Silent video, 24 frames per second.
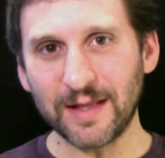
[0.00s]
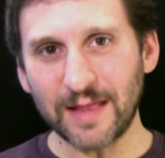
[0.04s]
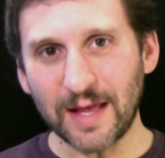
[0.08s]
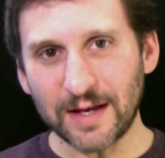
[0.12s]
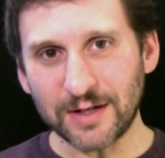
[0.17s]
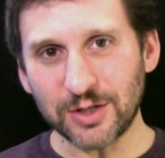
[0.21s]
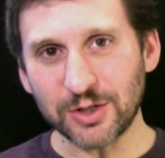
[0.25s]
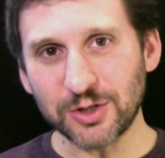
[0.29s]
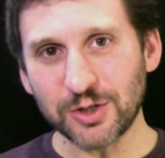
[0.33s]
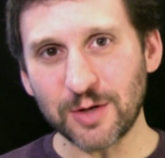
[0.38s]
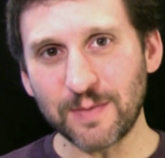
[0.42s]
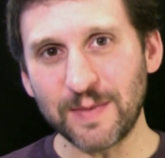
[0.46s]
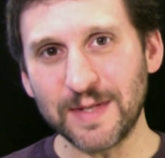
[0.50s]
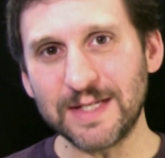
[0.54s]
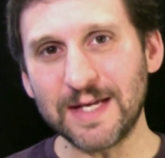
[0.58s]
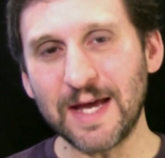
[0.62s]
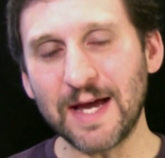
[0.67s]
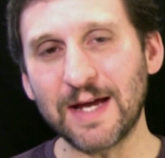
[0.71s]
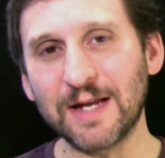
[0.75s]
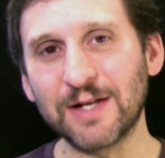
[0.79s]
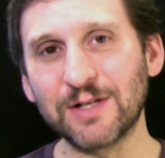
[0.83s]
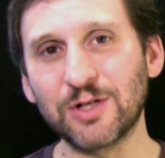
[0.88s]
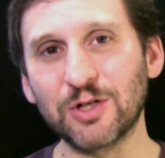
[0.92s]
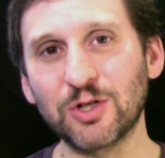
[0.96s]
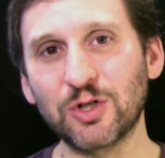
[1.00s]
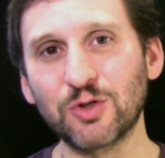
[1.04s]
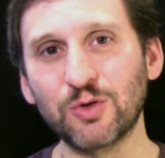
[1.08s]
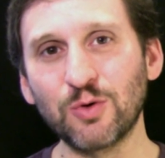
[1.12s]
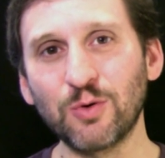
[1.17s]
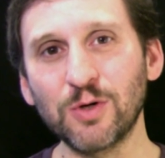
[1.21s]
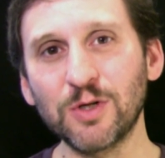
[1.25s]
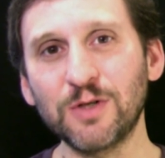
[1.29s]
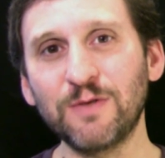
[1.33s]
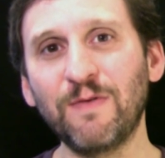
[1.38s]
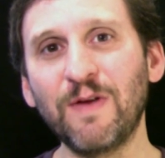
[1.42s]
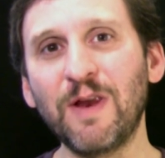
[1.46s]
That's just going to be taken as a
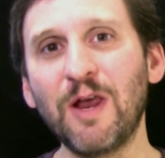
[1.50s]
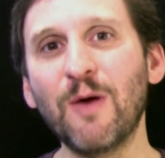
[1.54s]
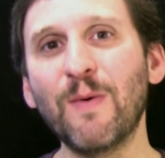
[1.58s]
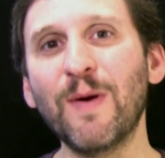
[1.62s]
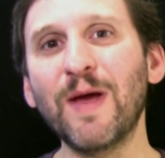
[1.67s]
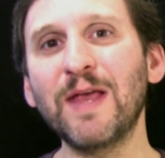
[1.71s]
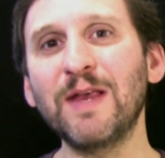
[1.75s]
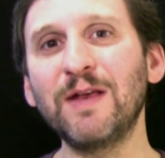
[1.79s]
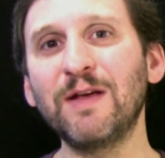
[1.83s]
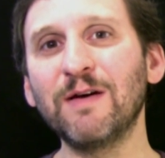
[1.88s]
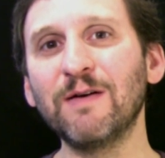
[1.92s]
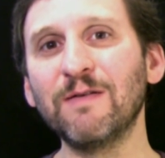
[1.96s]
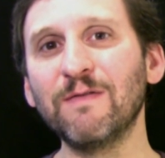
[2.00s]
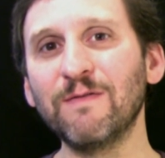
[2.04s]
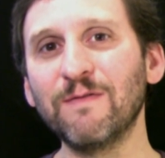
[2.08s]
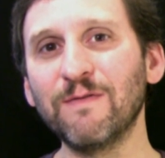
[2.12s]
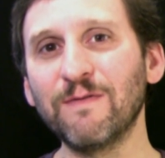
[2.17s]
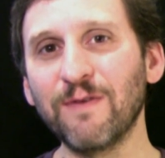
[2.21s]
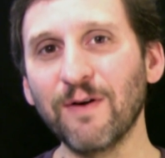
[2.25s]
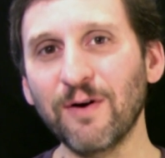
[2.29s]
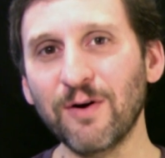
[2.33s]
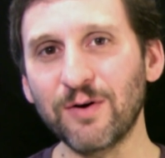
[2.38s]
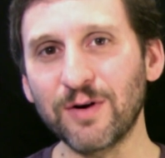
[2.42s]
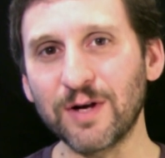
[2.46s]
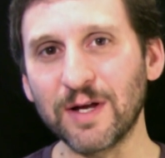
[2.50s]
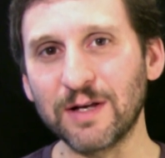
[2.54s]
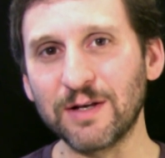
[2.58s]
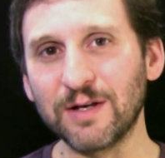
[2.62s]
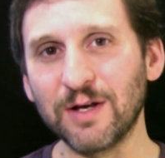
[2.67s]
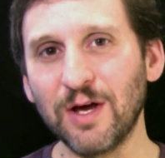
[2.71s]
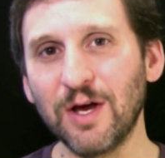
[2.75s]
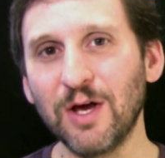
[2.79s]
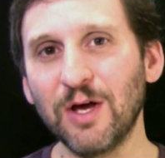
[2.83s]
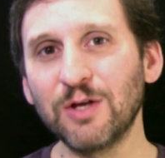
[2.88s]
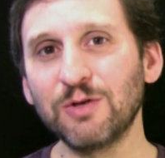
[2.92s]
source video and converted